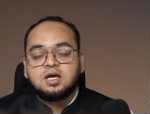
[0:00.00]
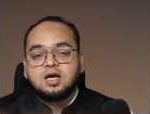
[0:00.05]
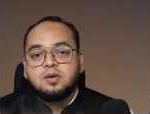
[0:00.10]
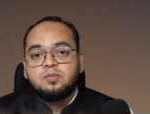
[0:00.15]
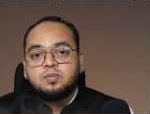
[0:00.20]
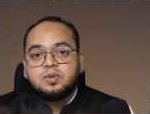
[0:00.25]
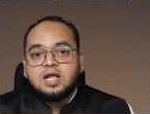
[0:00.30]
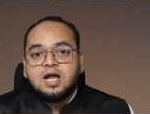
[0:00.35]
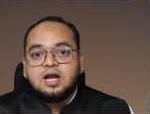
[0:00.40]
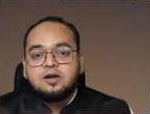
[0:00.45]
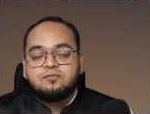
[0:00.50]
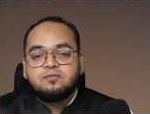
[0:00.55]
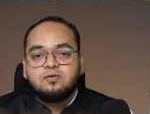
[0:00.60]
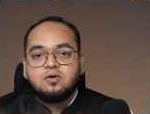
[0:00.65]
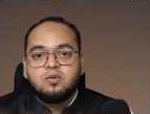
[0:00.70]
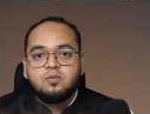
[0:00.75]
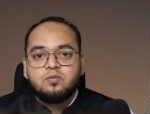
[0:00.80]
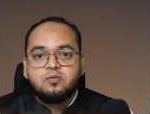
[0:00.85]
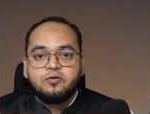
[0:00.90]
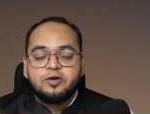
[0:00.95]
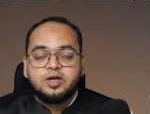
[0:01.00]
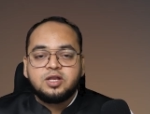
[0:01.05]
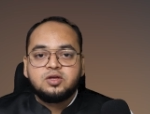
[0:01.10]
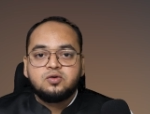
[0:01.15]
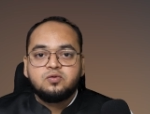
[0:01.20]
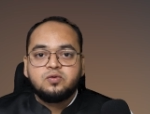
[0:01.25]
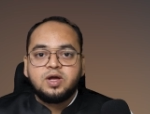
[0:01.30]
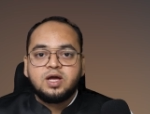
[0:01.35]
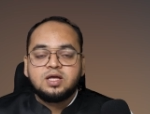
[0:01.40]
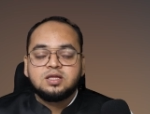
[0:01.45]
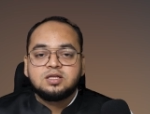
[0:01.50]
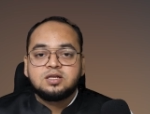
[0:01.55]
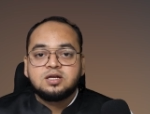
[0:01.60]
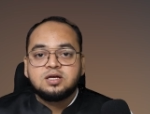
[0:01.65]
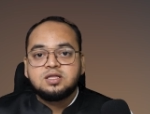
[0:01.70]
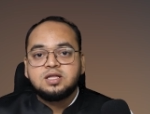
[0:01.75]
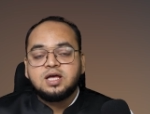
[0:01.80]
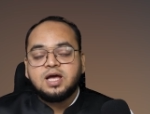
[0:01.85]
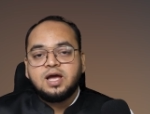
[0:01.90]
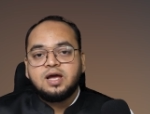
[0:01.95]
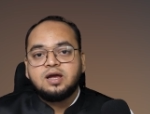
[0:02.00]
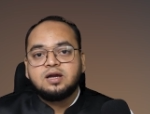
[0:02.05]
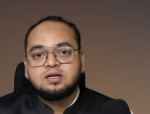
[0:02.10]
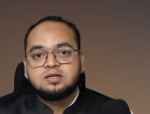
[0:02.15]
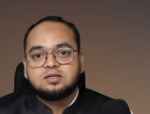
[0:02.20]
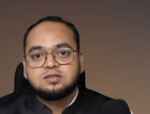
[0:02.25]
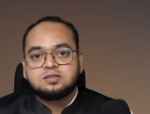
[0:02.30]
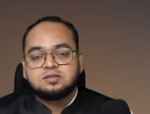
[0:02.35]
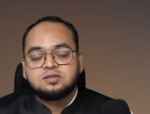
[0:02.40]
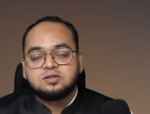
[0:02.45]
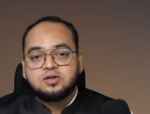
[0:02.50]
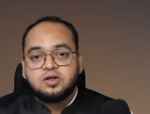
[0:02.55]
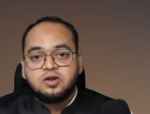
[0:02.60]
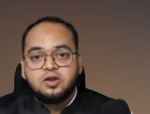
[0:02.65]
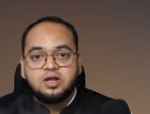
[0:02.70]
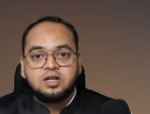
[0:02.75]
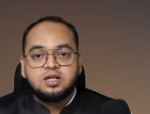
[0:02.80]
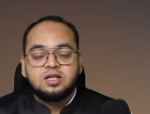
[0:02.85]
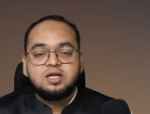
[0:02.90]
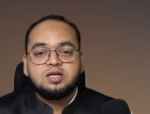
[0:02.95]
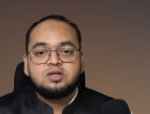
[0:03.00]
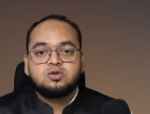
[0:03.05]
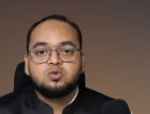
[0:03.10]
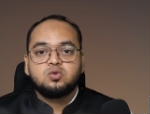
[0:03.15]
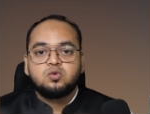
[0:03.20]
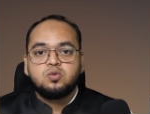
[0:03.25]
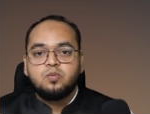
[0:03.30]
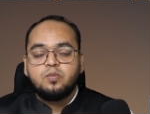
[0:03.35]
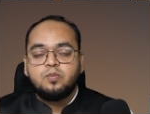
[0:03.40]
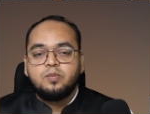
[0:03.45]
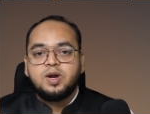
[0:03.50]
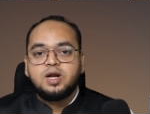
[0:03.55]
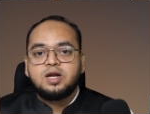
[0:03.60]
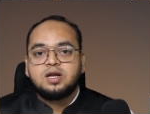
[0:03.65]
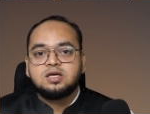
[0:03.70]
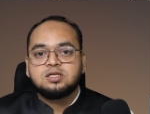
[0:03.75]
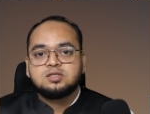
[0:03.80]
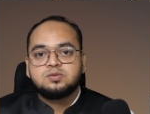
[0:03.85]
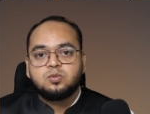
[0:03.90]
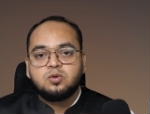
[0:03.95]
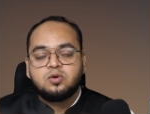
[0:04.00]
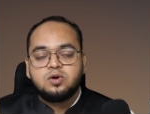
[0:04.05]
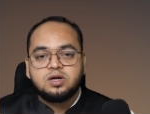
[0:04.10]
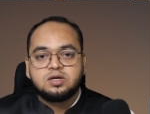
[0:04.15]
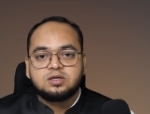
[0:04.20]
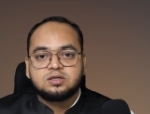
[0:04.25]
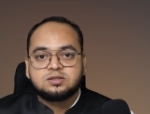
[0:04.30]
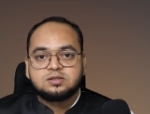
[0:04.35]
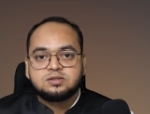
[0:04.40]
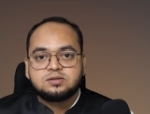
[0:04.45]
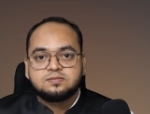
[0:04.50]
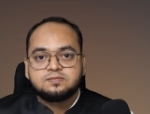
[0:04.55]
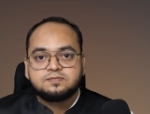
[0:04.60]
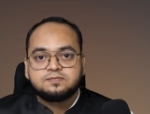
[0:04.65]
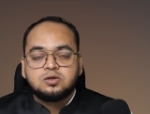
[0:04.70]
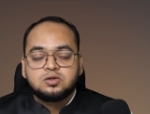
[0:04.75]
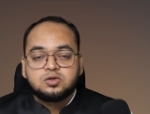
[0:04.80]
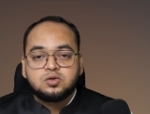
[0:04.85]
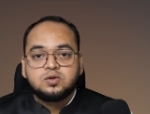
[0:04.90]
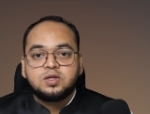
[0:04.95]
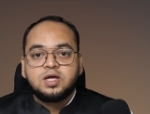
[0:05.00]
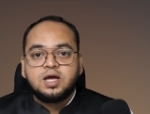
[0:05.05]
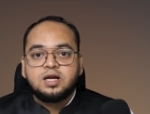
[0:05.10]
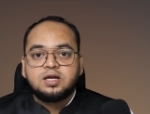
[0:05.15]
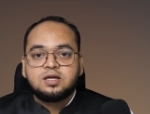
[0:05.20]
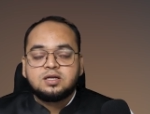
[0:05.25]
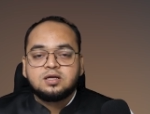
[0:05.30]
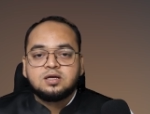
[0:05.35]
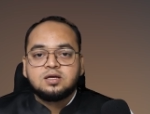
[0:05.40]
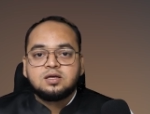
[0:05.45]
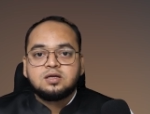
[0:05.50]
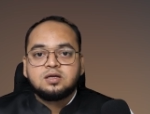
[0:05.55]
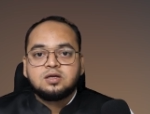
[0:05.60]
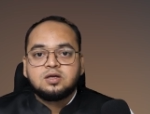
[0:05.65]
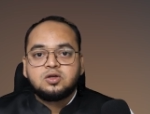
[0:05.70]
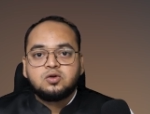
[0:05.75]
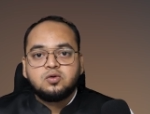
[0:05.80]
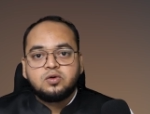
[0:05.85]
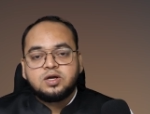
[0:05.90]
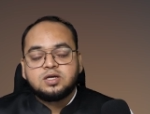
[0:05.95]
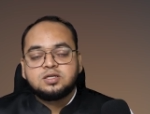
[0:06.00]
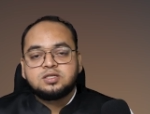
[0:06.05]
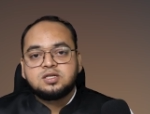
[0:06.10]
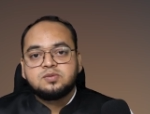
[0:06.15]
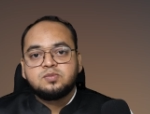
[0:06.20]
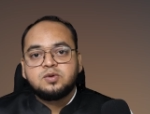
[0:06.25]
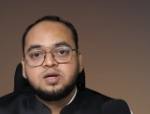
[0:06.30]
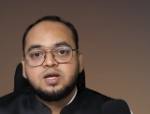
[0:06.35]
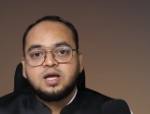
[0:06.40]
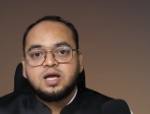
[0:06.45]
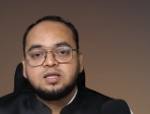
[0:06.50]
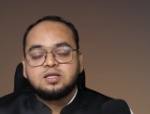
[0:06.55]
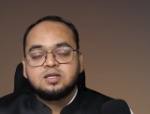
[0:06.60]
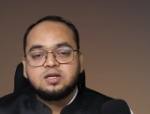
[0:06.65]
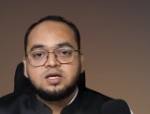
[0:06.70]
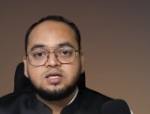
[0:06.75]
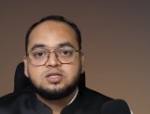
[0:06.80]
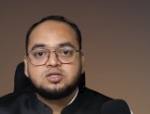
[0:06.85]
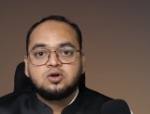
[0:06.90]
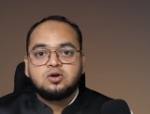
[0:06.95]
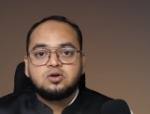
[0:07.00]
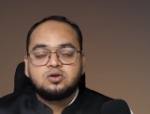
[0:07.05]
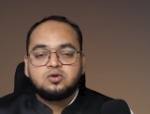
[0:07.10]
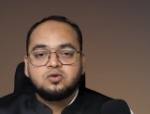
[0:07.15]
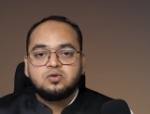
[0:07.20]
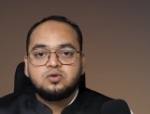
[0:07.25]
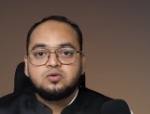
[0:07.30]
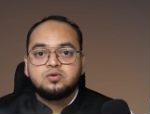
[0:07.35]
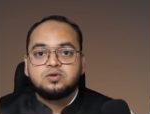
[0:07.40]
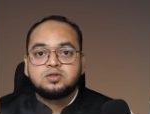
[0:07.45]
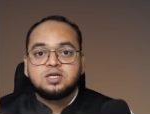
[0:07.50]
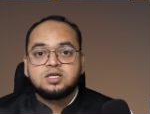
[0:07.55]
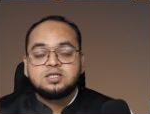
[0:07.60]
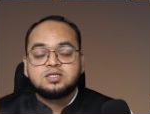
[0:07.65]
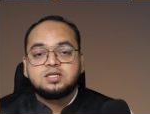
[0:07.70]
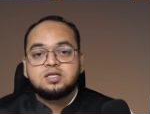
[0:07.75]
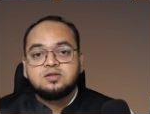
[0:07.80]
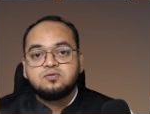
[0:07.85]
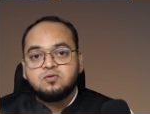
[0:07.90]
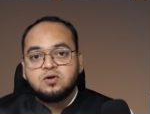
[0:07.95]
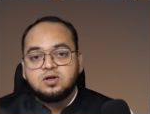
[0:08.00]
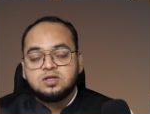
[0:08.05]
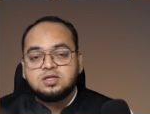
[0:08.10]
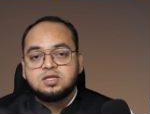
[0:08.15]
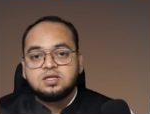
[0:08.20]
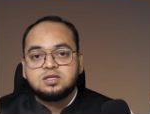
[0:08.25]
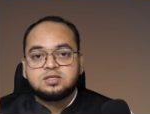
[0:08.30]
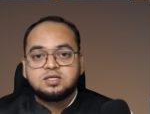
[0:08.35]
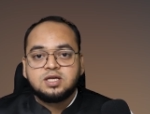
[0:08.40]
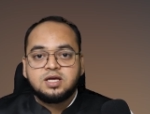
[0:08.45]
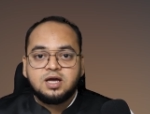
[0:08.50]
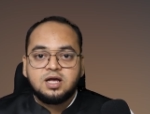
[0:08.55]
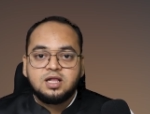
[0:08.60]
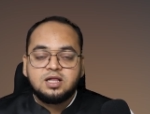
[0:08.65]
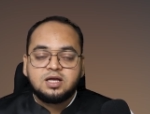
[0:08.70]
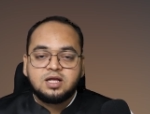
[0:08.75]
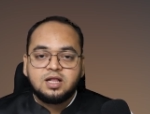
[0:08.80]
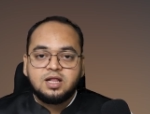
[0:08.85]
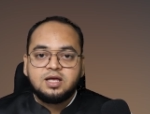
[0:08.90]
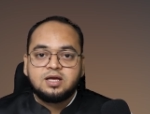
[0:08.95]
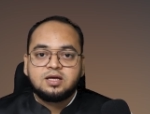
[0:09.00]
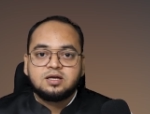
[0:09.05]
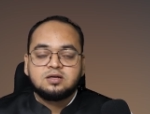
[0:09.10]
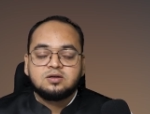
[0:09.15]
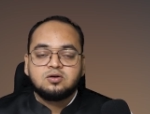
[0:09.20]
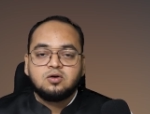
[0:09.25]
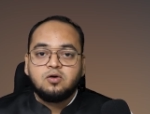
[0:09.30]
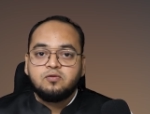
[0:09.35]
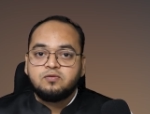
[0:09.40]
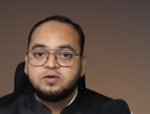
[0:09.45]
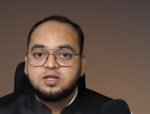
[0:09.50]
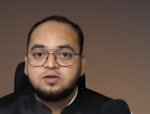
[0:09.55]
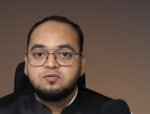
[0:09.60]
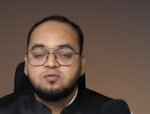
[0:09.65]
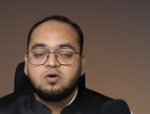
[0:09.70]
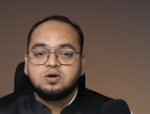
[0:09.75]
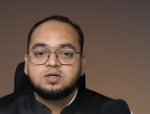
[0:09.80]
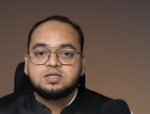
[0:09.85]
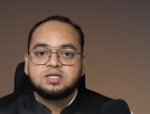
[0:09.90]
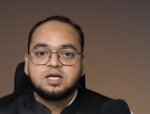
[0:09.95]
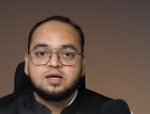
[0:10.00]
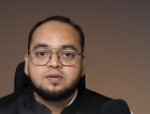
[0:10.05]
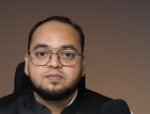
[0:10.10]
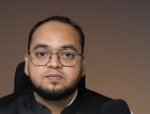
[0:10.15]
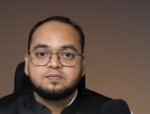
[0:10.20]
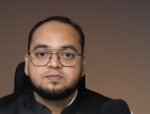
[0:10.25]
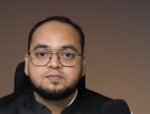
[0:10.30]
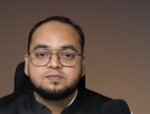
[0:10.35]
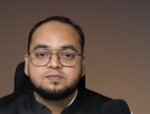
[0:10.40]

a platform where you can run ads directly to Meta's products so that your customer can reach out to you just in one single click over the WhatsApp.